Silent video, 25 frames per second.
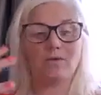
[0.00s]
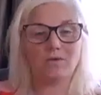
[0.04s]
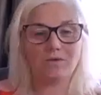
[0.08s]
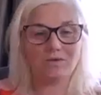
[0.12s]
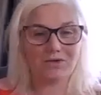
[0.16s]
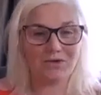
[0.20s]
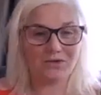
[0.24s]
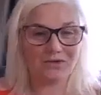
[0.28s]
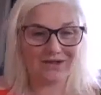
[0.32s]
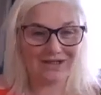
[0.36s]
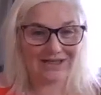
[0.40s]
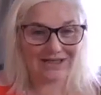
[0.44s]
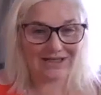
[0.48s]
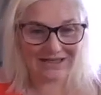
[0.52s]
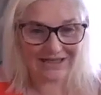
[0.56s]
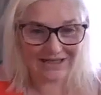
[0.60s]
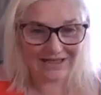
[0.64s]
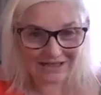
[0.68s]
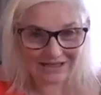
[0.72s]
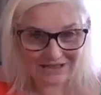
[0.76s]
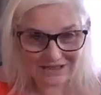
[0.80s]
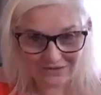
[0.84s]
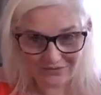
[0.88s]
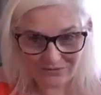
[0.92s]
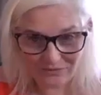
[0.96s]
but also the
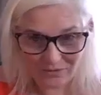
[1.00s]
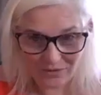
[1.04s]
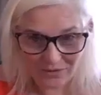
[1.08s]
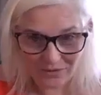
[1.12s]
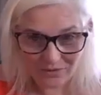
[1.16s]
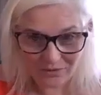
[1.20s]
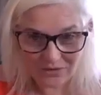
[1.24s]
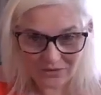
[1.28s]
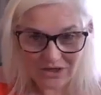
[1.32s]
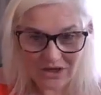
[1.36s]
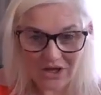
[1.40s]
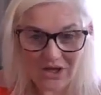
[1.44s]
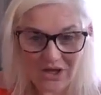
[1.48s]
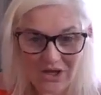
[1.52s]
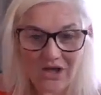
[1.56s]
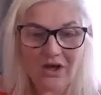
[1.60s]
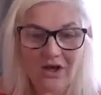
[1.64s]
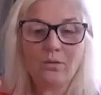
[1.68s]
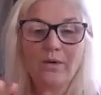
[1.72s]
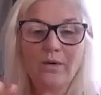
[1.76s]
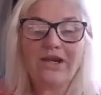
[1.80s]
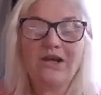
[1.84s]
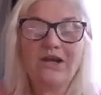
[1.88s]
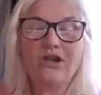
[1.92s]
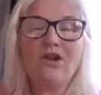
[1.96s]
collective world,
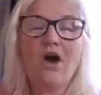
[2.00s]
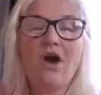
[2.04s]
where